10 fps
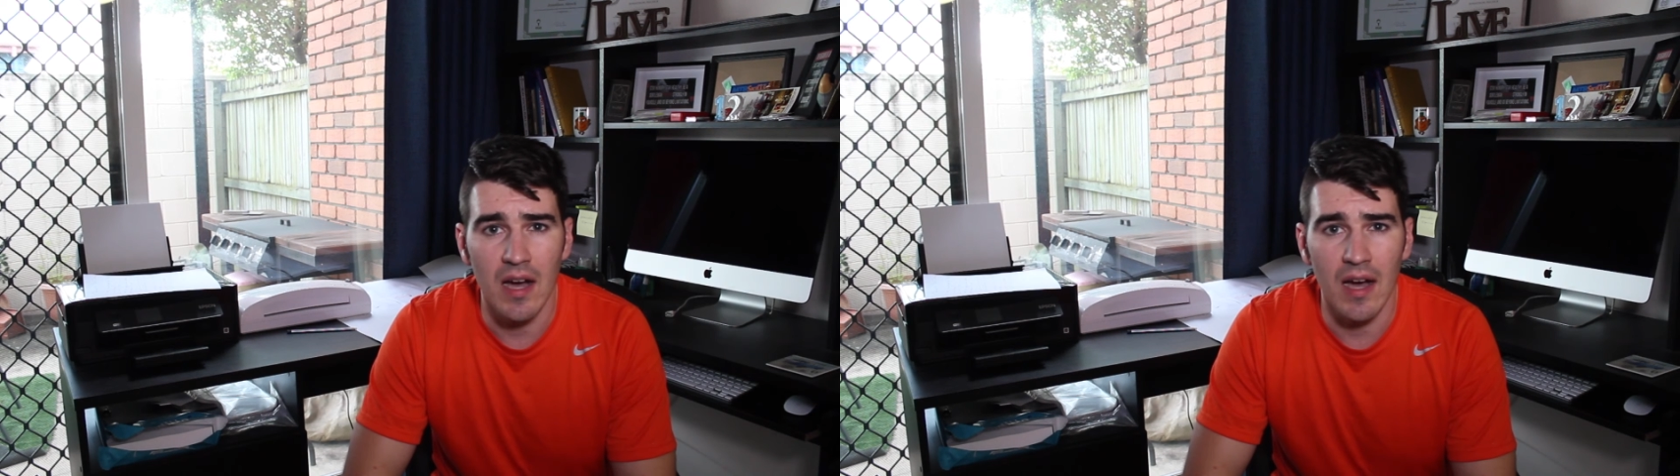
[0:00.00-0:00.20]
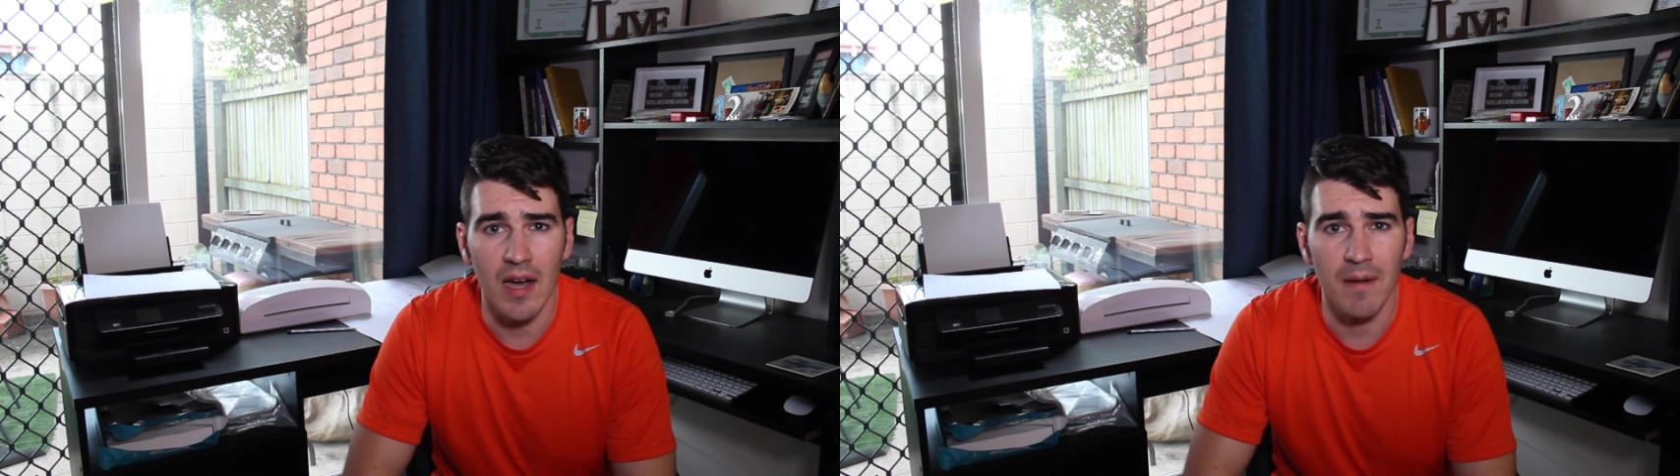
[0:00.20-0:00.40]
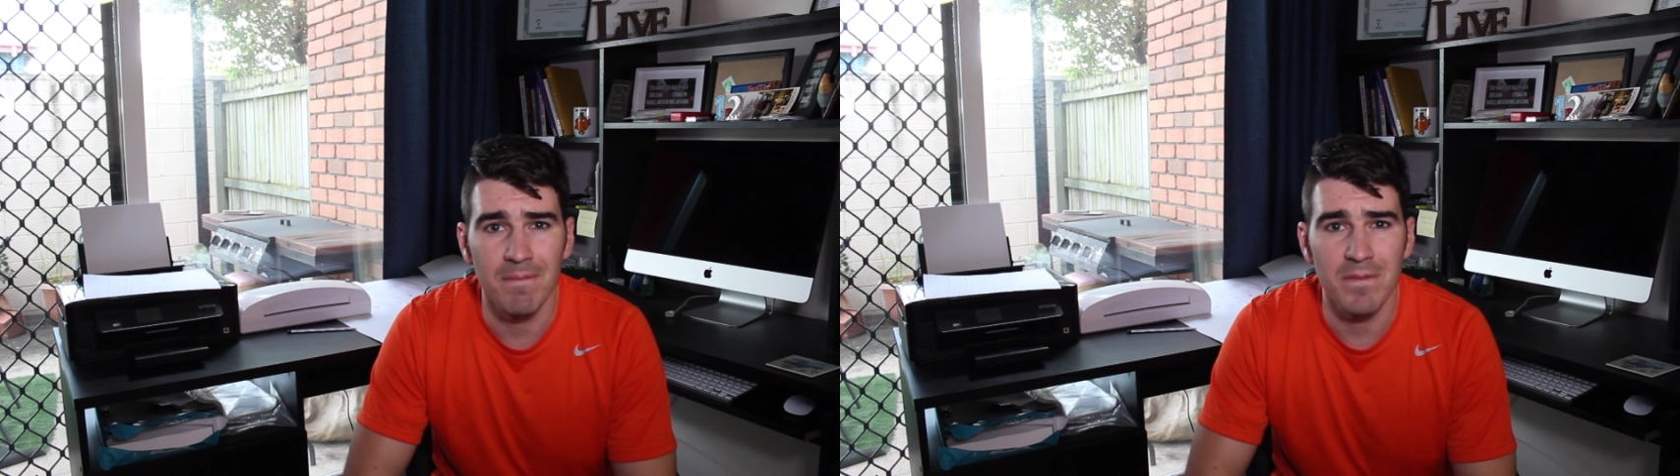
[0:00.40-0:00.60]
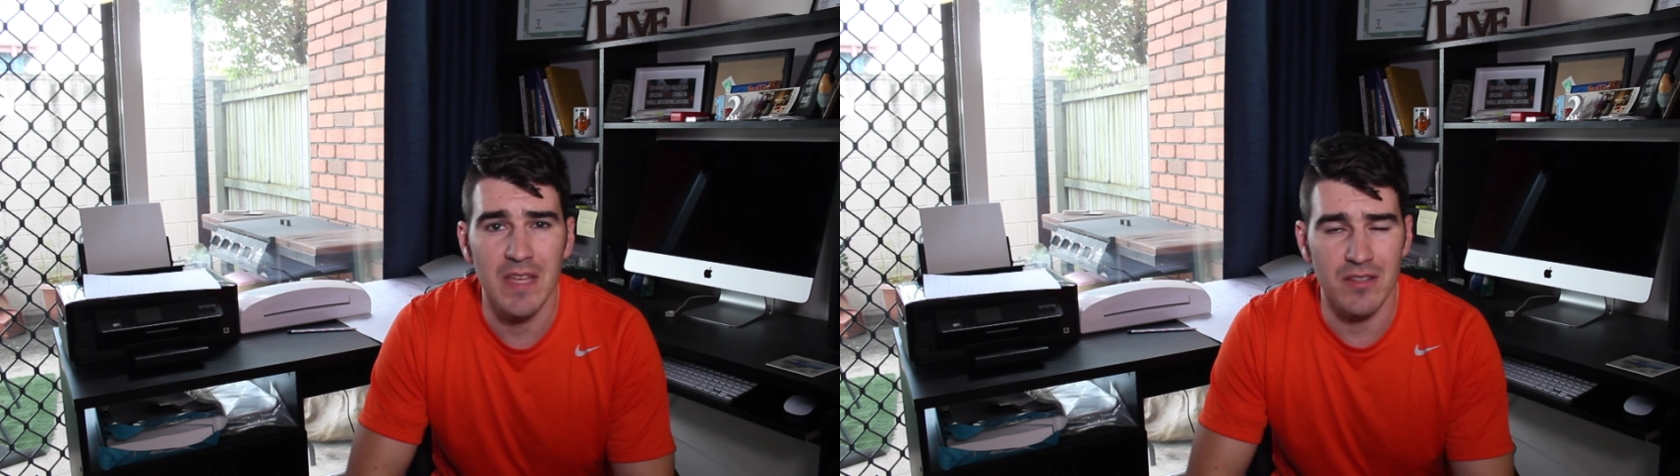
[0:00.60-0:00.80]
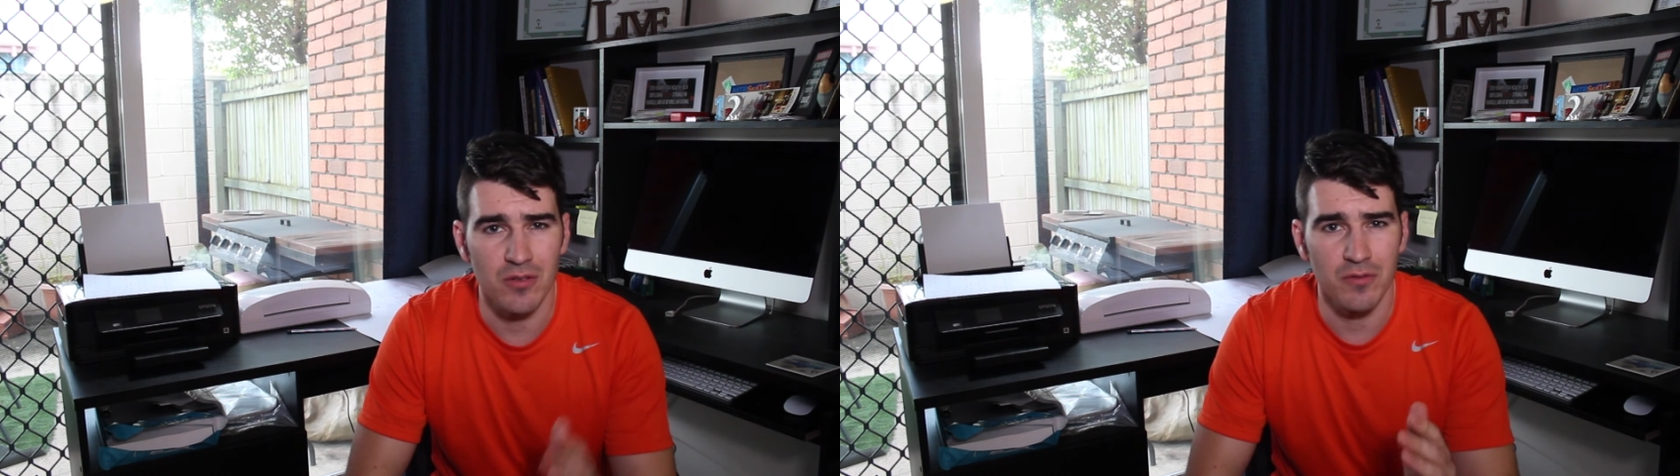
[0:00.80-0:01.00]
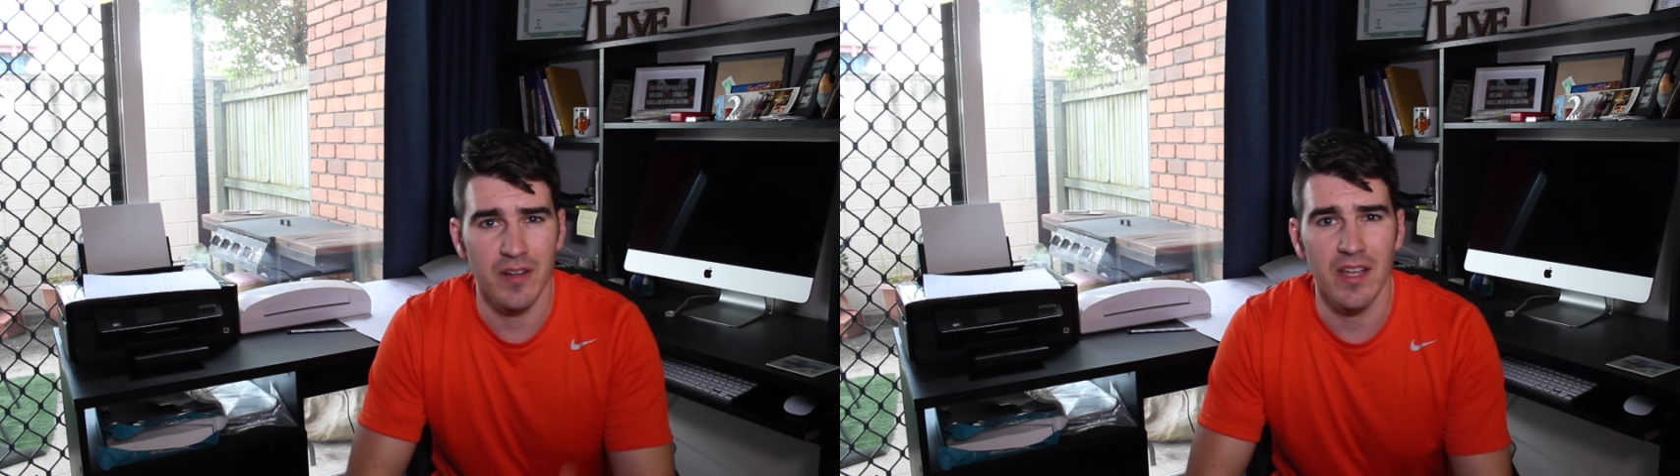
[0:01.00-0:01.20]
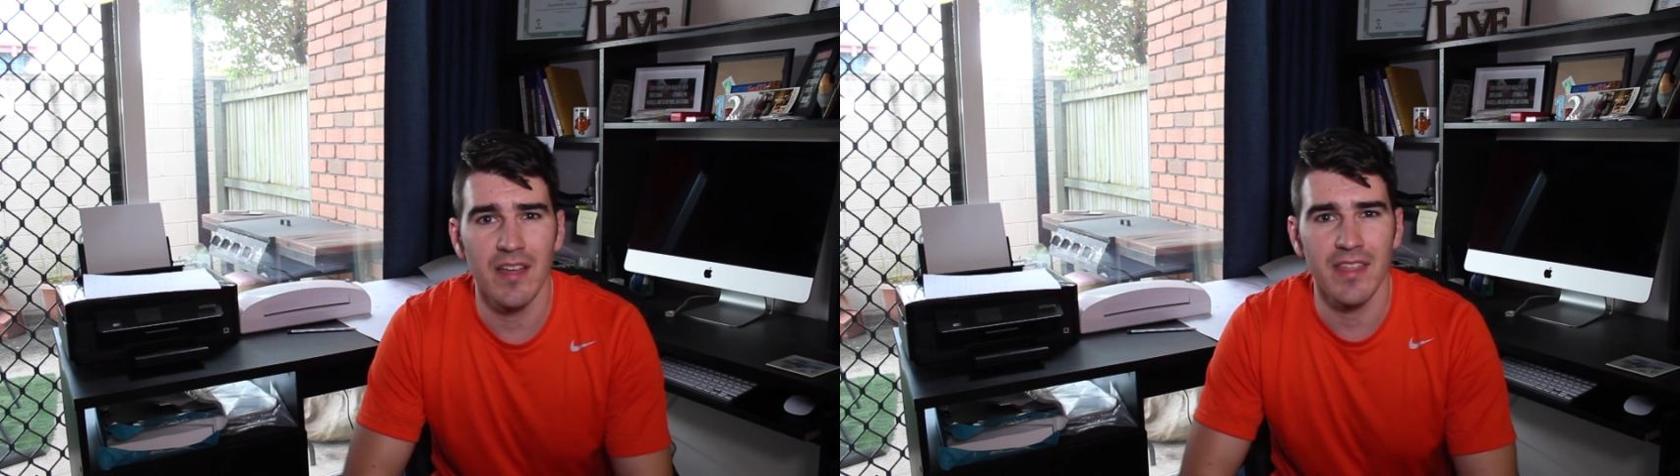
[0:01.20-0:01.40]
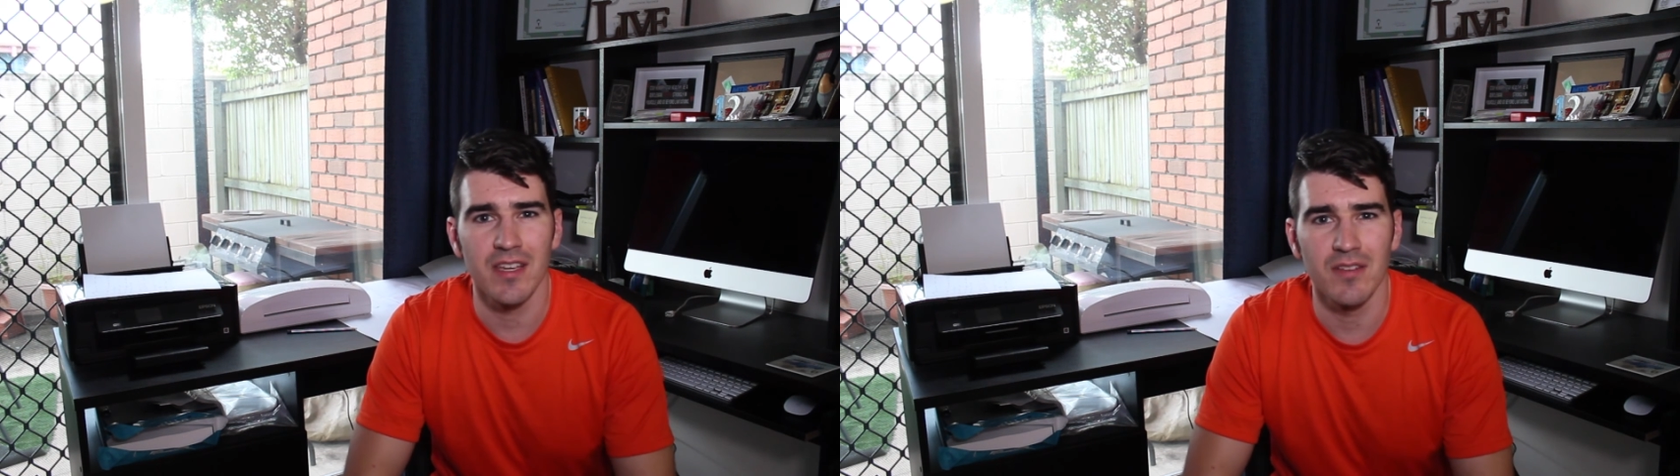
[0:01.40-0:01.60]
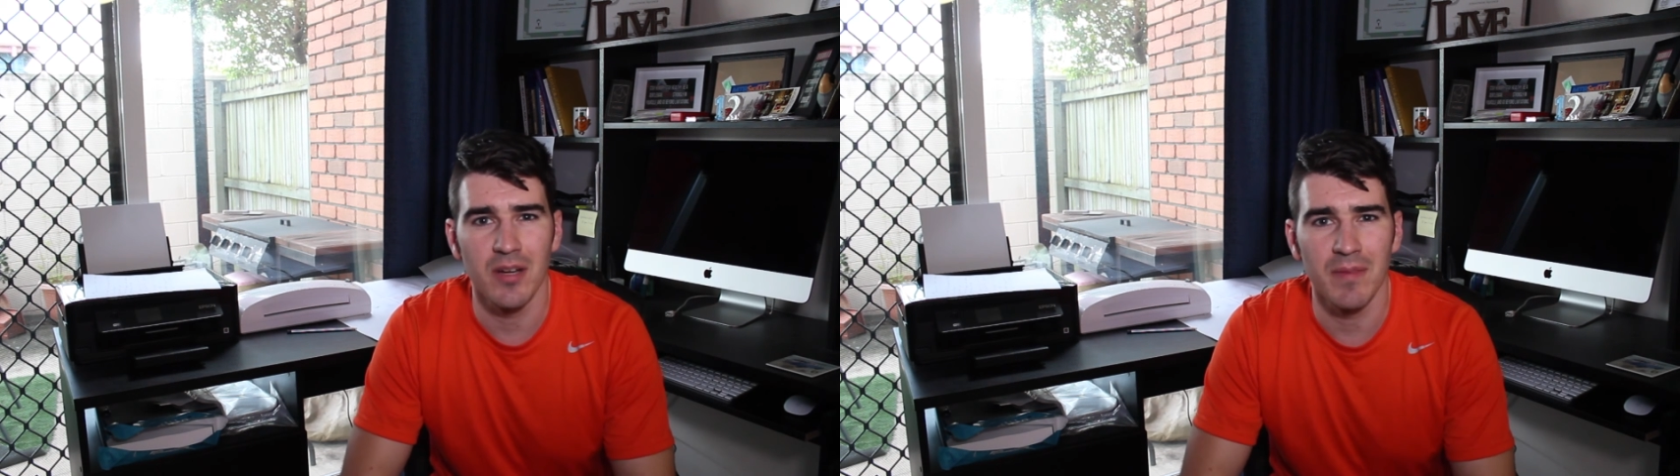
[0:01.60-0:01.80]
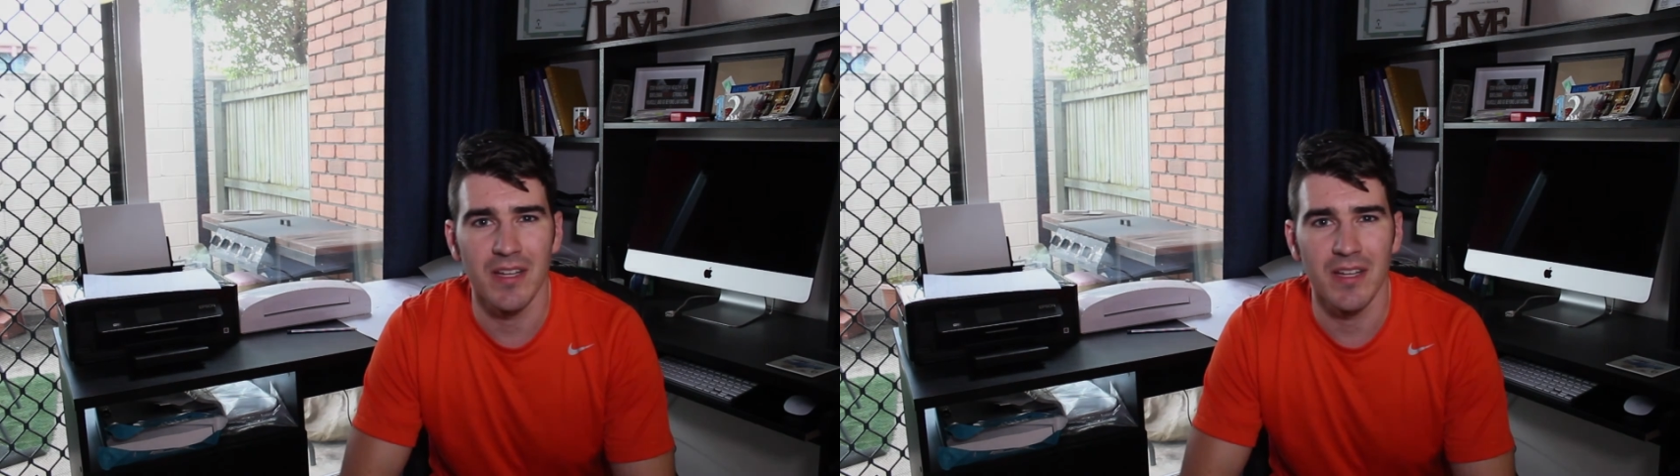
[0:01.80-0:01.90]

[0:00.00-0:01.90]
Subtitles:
That's all for now. Thank you very